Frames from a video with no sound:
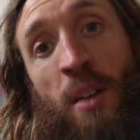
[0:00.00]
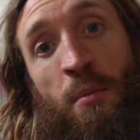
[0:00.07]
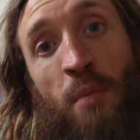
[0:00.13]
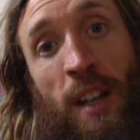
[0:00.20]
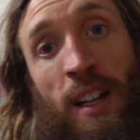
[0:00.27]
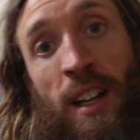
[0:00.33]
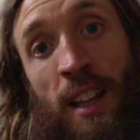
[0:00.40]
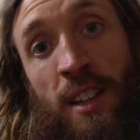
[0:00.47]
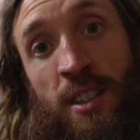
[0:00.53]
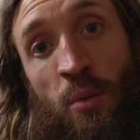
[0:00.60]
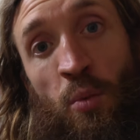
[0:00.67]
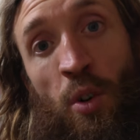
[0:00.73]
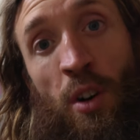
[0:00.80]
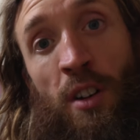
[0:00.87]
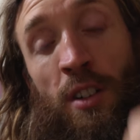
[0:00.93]
my
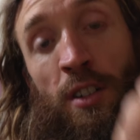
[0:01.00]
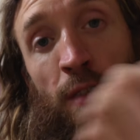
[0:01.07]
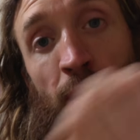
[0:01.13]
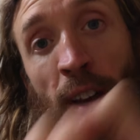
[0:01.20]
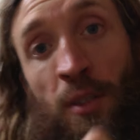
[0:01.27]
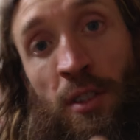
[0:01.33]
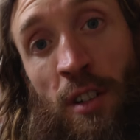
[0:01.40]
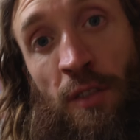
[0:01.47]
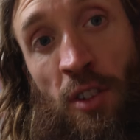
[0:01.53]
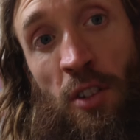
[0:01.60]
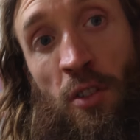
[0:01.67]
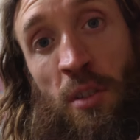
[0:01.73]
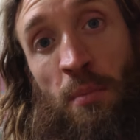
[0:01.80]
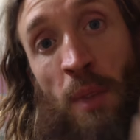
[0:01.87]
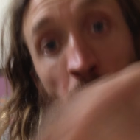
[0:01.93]
cleansing water, the fountain of
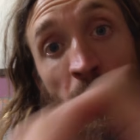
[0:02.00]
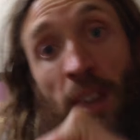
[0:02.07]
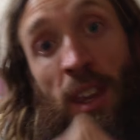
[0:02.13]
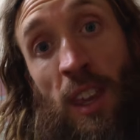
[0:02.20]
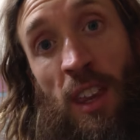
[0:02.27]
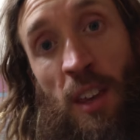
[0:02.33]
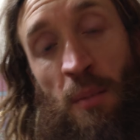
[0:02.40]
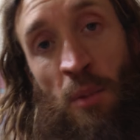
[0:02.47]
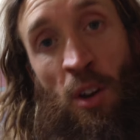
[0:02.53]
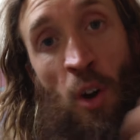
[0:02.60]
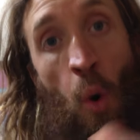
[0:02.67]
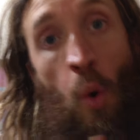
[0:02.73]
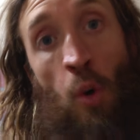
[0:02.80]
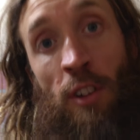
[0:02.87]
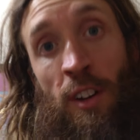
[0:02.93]
youth, my pee, my
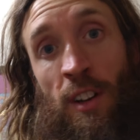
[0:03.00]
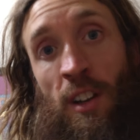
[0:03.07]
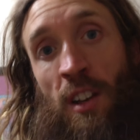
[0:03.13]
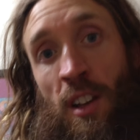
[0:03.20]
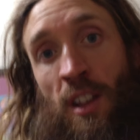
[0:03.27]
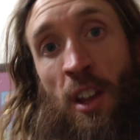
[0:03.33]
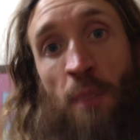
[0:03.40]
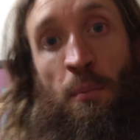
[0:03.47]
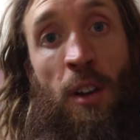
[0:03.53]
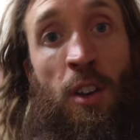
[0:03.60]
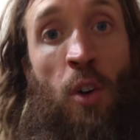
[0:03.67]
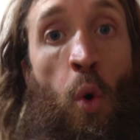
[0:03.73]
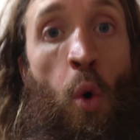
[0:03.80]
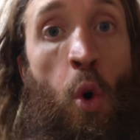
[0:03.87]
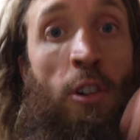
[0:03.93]
orin, my
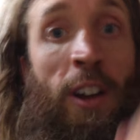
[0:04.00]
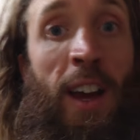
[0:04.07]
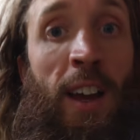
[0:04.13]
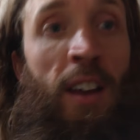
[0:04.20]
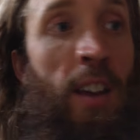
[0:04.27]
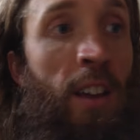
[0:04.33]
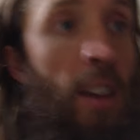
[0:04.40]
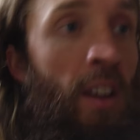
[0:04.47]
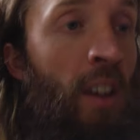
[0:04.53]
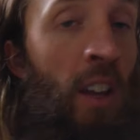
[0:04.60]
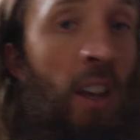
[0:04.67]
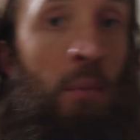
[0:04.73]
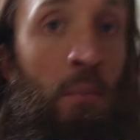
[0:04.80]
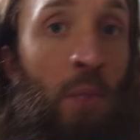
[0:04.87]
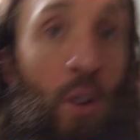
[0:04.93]

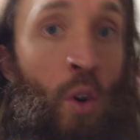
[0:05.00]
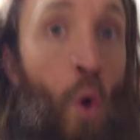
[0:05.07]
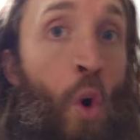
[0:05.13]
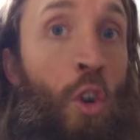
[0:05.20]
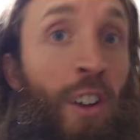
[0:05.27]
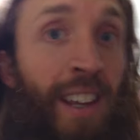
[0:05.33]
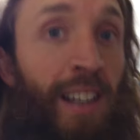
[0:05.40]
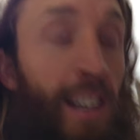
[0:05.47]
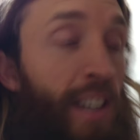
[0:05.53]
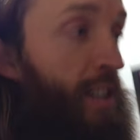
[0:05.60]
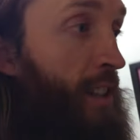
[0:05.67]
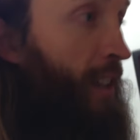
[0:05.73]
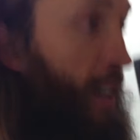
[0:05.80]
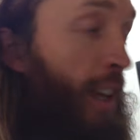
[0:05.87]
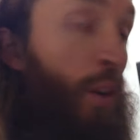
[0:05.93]
auric
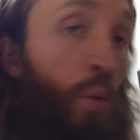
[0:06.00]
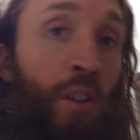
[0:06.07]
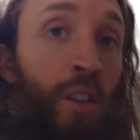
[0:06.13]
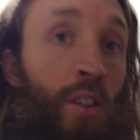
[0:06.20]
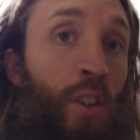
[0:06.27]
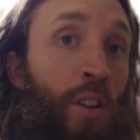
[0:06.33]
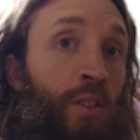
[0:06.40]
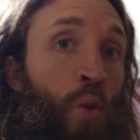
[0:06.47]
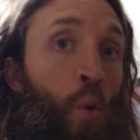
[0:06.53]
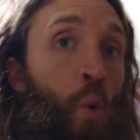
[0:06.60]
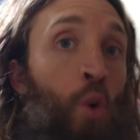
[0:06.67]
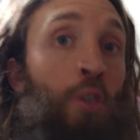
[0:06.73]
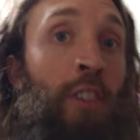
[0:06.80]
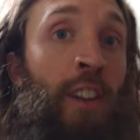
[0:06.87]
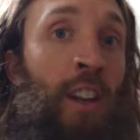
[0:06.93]
liquid called
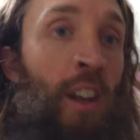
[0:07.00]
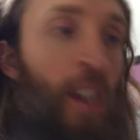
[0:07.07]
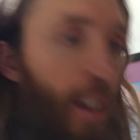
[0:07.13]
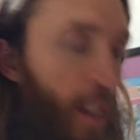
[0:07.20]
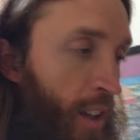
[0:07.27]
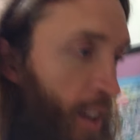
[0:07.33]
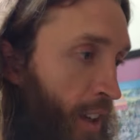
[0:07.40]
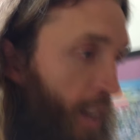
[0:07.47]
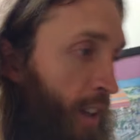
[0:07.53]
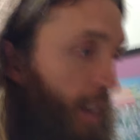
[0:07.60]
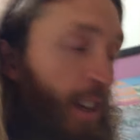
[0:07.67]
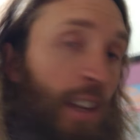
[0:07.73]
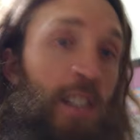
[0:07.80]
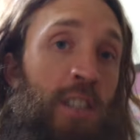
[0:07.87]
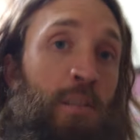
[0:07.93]
orin.
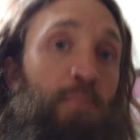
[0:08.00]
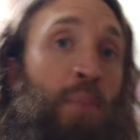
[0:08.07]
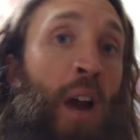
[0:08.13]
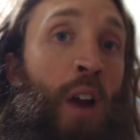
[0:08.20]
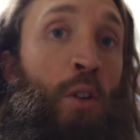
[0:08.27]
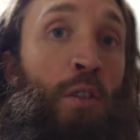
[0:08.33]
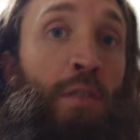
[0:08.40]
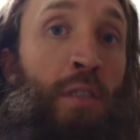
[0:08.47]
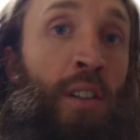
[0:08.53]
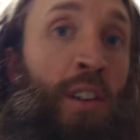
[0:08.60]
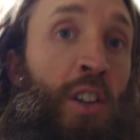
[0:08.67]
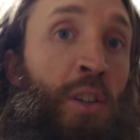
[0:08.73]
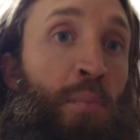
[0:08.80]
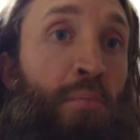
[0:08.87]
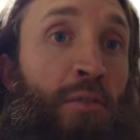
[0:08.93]
It's powerful and
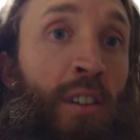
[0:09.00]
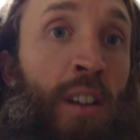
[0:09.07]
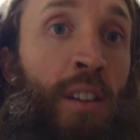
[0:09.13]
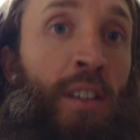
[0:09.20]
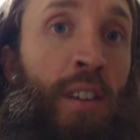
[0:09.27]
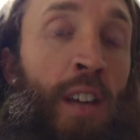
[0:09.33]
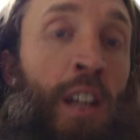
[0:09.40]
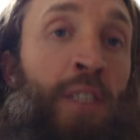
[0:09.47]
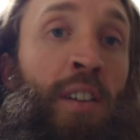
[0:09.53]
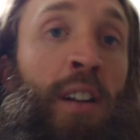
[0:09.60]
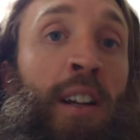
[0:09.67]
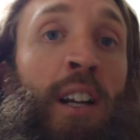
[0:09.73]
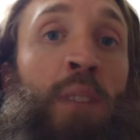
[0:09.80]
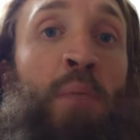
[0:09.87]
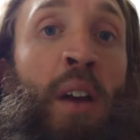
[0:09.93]
it's brilliant. And if you
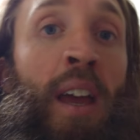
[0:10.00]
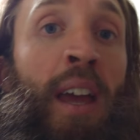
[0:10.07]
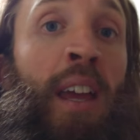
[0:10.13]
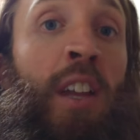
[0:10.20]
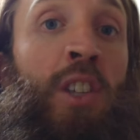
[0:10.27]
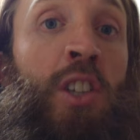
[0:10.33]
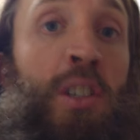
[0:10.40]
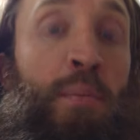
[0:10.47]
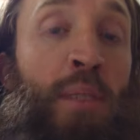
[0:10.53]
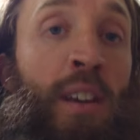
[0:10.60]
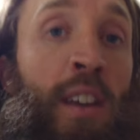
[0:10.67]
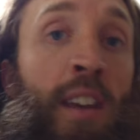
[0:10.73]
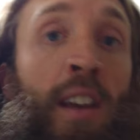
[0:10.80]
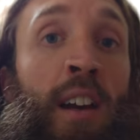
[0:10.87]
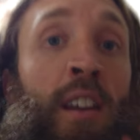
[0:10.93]
learn about aged
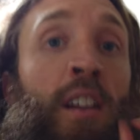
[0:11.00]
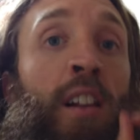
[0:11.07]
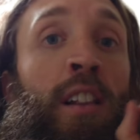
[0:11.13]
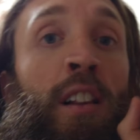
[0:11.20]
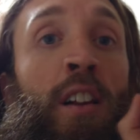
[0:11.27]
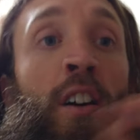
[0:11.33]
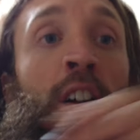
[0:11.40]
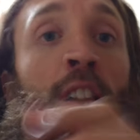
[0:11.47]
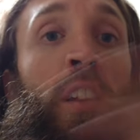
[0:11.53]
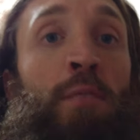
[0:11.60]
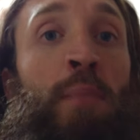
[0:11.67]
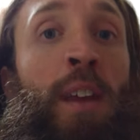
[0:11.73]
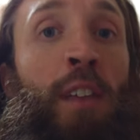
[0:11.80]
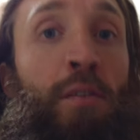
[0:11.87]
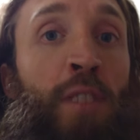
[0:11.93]
pee, and I'll
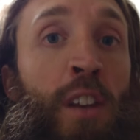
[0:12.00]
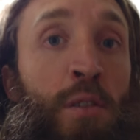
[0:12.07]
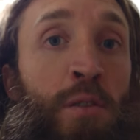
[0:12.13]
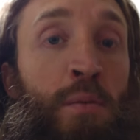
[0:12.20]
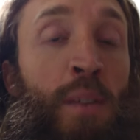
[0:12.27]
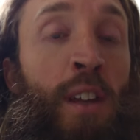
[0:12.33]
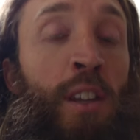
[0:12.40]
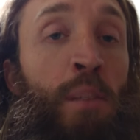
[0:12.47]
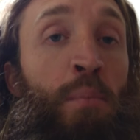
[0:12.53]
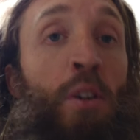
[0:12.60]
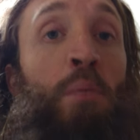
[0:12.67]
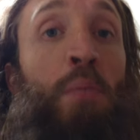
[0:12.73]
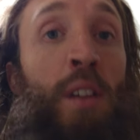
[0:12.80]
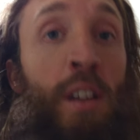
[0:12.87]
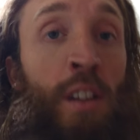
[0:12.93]
make videos of that in the
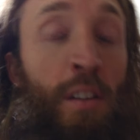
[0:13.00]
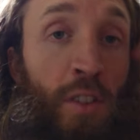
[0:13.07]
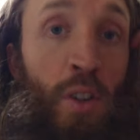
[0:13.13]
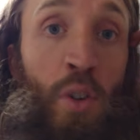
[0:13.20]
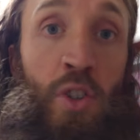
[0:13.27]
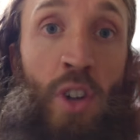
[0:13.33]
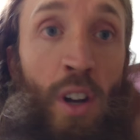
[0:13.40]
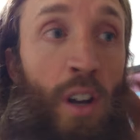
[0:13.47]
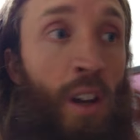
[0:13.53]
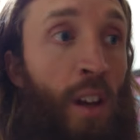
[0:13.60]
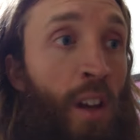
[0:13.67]
pub in the future,